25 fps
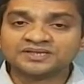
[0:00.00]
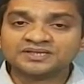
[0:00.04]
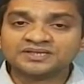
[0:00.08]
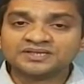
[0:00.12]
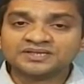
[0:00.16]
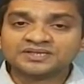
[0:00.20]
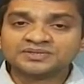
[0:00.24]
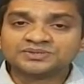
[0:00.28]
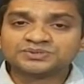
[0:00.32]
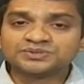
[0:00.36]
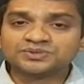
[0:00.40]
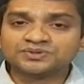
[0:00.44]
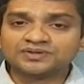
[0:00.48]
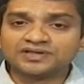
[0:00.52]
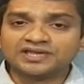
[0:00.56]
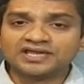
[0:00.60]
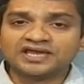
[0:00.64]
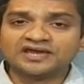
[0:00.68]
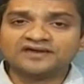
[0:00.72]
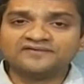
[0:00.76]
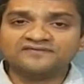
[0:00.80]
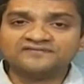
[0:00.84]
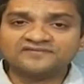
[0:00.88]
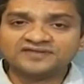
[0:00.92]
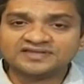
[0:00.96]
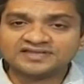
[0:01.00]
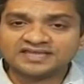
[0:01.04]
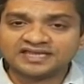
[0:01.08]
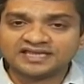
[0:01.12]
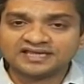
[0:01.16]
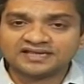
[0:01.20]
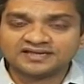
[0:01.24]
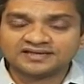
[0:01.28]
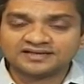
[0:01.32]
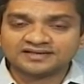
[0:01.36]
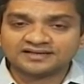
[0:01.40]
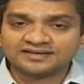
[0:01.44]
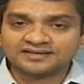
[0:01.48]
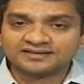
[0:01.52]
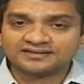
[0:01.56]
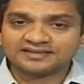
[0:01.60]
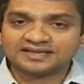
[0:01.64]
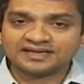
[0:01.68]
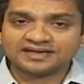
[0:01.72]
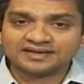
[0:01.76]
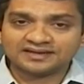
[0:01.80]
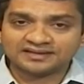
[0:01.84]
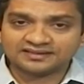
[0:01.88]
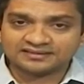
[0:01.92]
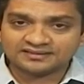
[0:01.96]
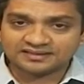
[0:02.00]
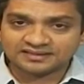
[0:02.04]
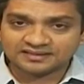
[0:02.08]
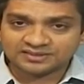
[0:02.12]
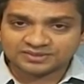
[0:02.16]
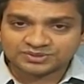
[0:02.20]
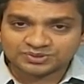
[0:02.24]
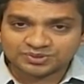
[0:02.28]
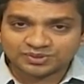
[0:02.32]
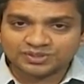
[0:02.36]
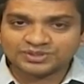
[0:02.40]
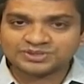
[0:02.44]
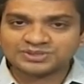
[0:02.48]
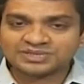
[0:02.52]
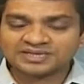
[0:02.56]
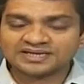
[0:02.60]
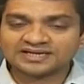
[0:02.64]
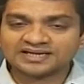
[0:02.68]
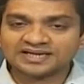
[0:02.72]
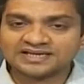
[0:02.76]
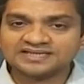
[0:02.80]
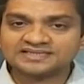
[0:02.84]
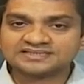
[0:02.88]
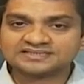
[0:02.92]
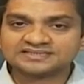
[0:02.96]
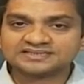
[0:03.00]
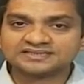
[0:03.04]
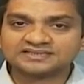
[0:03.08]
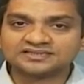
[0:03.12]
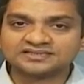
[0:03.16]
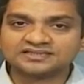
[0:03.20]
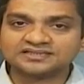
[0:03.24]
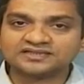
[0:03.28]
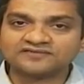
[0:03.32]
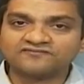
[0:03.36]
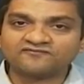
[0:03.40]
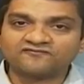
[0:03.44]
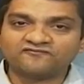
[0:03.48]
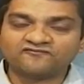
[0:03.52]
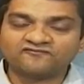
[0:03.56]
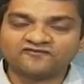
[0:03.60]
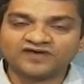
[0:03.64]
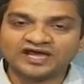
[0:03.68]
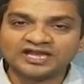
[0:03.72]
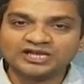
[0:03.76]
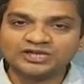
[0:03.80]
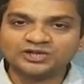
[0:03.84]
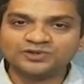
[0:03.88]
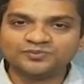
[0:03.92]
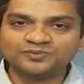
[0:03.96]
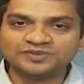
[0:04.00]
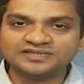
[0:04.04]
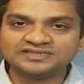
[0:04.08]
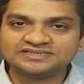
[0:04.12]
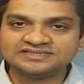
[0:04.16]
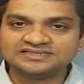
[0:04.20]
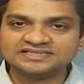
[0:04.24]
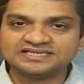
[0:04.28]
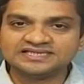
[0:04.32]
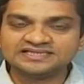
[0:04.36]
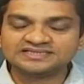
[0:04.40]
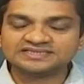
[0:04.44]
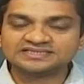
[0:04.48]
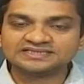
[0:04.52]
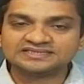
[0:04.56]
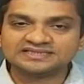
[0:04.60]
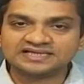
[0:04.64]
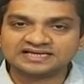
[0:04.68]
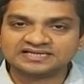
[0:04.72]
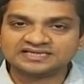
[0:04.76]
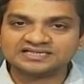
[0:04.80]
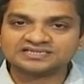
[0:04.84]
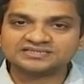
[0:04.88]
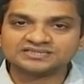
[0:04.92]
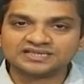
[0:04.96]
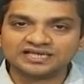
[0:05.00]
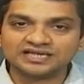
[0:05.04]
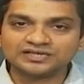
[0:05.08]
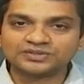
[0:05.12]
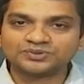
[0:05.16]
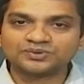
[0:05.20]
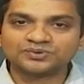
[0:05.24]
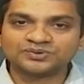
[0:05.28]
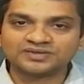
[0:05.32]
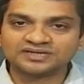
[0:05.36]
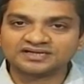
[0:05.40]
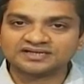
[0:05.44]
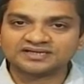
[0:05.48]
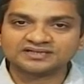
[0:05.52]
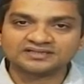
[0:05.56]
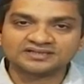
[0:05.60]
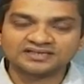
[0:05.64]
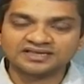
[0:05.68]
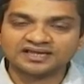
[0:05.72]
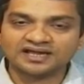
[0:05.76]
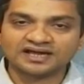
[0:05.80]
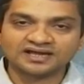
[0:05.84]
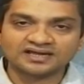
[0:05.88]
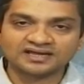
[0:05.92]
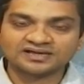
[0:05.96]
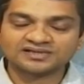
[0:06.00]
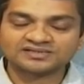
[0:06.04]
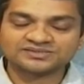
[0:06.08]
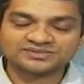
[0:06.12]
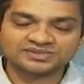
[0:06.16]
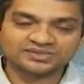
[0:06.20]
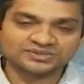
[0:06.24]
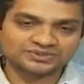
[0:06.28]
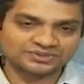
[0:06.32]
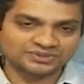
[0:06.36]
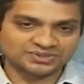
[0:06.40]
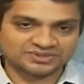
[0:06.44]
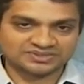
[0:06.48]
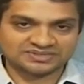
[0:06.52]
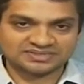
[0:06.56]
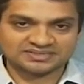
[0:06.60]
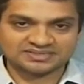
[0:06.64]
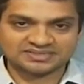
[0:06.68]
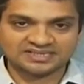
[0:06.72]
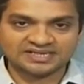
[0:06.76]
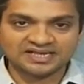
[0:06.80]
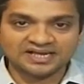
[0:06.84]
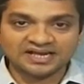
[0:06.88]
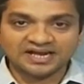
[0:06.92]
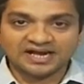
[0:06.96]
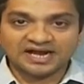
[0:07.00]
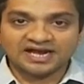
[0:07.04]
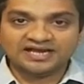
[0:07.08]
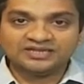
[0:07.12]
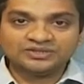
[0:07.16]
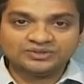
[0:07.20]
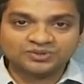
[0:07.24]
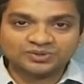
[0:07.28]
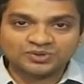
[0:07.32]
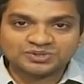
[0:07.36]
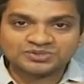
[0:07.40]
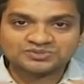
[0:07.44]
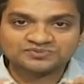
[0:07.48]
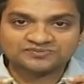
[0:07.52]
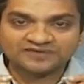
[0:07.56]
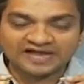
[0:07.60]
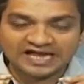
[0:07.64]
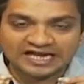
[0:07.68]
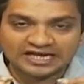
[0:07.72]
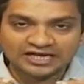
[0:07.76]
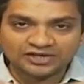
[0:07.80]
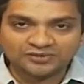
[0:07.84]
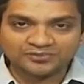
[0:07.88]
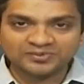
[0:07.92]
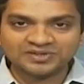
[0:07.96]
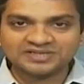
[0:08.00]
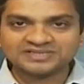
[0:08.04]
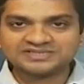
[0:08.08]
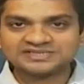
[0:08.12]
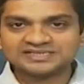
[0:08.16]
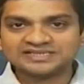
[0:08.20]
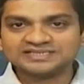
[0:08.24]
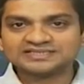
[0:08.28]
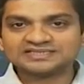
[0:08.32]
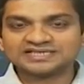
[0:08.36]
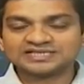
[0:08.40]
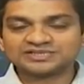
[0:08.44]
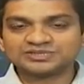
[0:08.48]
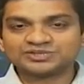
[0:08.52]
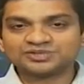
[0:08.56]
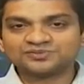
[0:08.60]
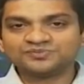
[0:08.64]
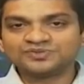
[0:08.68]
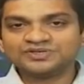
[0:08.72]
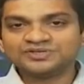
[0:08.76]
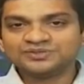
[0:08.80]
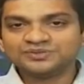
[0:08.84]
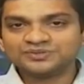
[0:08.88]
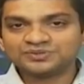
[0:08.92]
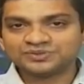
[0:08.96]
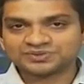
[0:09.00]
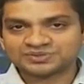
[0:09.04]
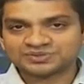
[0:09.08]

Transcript: So everything, the solution lies in the valuable genes that is encoded in the agricultural resources, and those valuable genes has to be used,